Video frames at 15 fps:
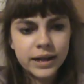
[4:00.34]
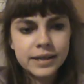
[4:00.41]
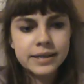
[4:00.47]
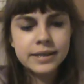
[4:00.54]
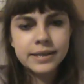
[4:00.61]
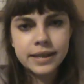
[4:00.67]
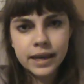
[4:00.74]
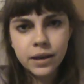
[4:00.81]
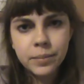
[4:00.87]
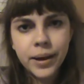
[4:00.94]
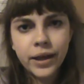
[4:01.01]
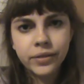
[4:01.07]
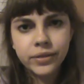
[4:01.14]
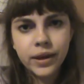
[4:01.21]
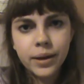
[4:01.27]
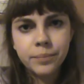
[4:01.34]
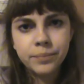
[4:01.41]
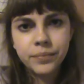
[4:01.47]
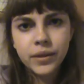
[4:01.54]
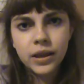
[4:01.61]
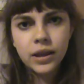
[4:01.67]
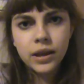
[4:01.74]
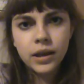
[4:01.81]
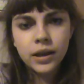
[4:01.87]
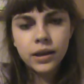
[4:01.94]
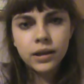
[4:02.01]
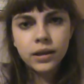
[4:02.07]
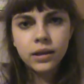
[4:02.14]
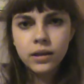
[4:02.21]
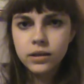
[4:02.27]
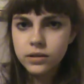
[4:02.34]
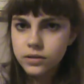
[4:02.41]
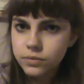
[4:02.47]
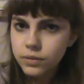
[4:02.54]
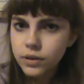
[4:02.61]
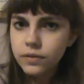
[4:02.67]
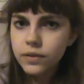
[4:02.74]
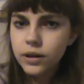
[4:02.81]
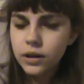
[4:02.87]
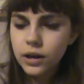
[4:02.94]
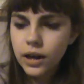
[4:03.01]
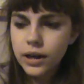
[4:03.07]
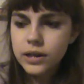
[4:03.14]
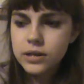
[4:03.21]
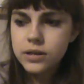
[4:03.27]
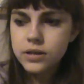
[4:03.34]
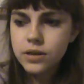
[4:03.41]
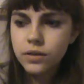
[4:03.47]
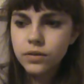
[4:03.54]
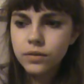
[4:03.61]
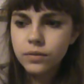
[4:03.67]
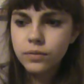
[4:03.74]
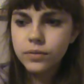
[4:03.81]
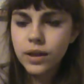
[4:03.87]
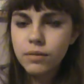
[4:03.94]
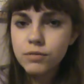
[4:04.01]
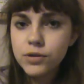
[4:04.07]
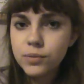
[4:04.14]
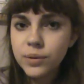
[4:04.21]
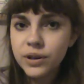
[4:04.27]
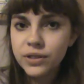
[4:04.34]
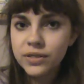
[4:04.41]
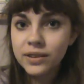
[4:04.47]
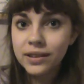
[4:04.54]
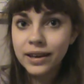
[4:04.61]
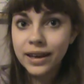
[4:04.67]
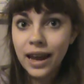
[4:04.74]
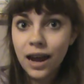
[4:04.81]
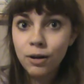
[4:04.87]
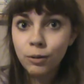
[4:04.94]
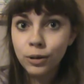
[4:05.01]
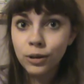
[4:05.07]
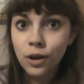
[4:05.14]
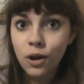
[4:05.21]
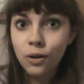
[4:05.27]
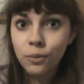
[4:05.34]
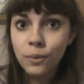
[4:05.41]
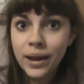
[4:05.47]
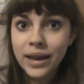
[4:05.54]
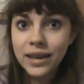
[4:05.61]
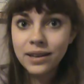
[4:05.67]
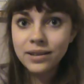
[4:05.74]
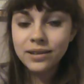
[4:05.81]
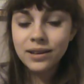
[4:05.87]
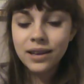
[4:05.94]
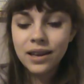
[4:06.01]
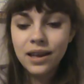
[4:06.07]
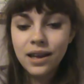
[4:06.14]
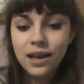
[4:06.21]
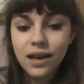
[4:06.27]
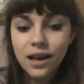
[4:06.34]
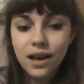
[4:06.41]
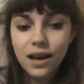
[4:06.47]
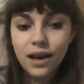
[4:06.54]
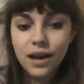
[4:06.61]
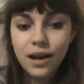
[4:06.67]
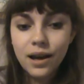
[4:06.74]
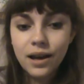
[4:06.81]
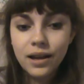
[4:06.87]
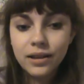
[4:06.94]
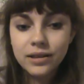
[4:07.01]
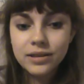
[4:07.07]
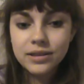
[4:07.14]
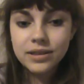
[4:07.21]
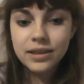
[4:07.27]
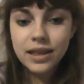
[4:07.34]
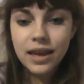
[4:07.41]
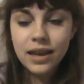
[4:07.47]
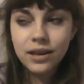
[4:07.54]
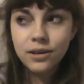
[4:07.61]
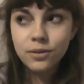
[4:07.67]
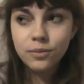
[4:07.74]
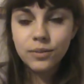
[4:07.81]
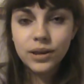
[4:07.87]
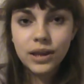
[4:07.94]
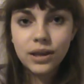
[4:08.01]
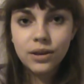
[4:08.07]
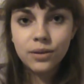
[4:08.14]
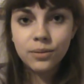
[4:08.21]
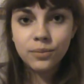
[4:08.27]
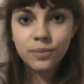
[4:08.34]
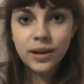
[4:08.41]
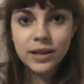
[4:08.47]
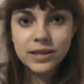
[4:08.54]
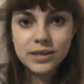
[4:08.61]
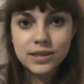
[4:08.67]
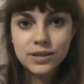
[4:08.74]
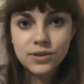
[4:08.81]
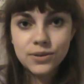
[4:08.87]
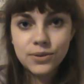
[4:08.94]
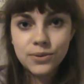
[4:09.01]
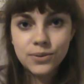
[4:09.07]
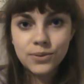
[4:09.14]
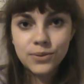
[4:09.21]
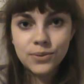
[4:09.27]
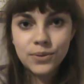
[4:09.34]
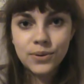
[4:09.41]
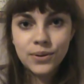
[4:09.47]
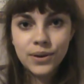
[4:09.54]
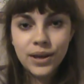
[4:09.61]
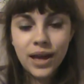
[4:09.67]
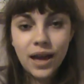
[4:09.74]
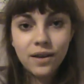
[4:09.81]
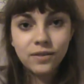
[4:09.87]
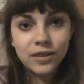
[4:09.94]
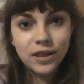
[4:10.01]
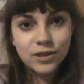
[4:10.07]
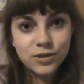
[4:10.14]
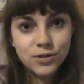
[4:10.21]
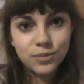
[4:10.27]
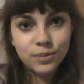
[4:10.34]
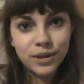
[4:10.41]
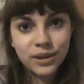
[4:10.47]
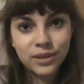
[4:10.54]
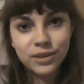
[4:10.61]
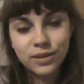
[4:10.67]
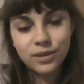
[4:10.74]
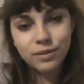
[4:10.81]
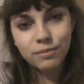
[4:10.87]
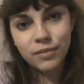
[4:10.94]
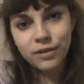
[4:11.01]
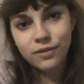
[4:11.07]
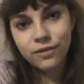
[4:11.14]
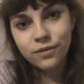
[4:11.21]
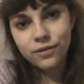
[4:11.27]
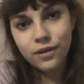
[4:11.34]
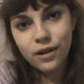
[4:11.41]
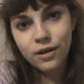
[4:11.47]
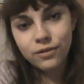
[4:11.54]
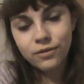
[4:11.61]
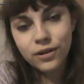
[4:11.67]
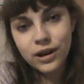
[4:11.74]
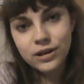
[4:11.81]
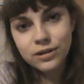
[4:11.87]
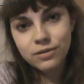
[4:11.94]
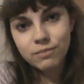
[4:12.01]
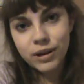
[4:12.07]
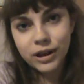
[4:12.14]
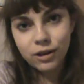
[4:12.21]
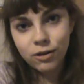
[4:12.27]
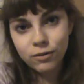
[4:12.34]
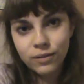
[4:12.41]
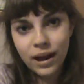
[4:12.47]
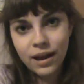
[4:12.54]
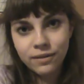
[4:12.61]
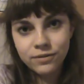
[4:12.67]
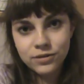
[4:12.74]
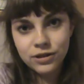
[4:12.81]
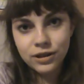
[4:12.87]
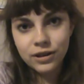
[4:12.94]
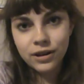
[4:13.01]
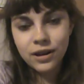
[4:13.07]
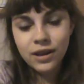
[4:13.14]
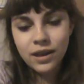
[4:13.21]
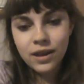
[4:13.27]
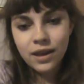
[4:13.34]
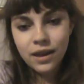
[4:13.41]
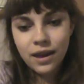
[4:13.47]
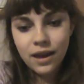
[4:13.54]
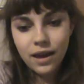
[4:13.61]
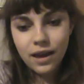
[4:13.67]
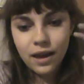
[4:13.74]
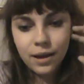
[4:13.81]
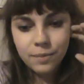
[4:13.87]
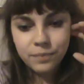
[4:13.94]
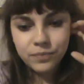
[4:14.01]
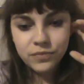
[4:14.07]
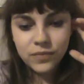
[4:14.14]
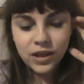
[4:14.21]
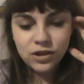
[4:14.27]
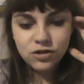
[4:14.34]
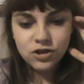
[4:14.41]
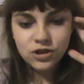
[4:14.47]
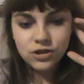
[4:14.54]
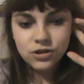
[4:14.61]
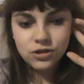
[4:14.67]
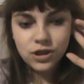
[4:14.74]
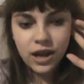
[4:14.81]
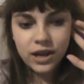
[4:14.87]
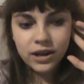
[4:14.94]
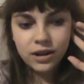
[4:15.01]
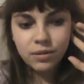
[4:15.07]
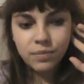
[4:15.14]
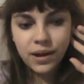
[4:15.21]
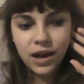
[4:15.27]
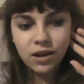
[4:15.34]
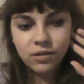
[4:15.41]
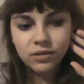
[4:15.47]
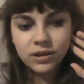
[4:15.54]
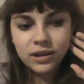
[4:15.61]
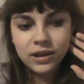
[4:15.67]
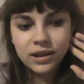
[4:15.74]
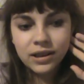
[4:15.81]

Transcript: he has to say about them. It's really very nice. So that was worth the like hour long wait. And then we went to have lunch with my our friend Michael Rafter um, and chatted about